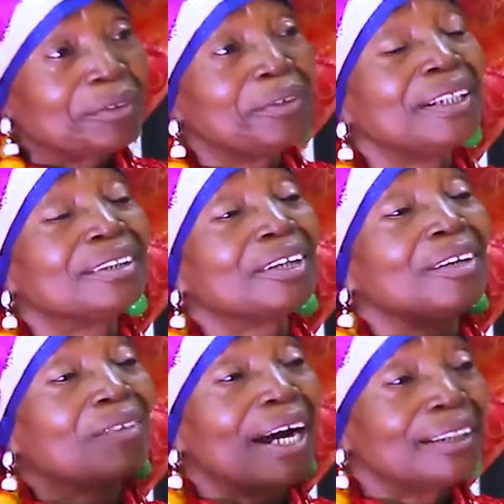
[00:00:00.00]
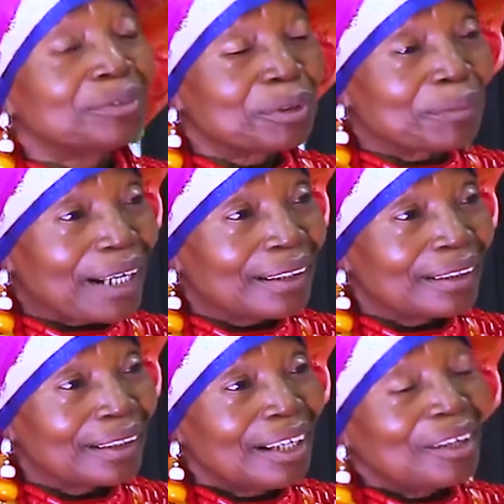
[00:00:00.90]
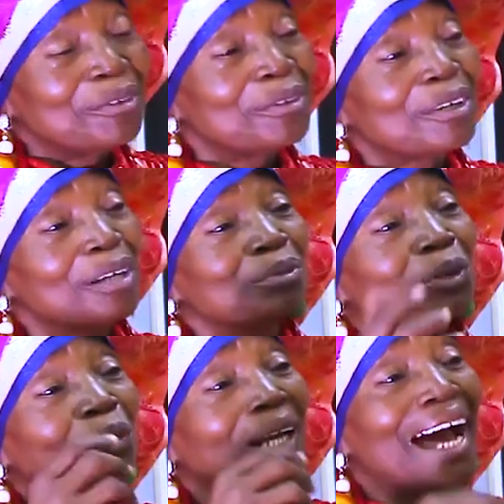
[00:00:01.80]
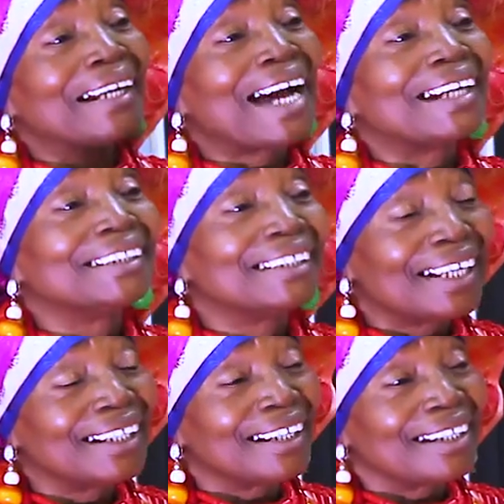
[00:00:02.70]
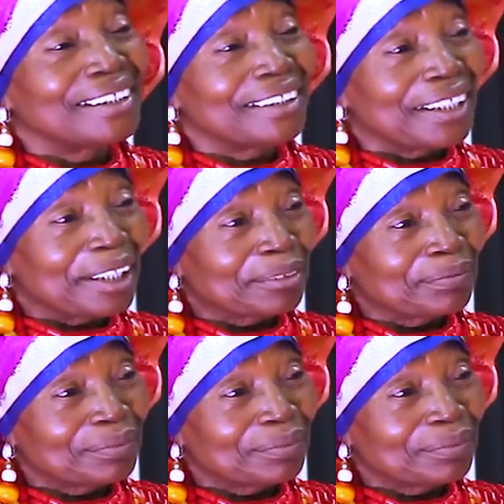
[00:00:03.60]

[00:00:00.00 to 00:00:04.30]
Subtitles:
who is a white woman who come to learn adire in Nigeria.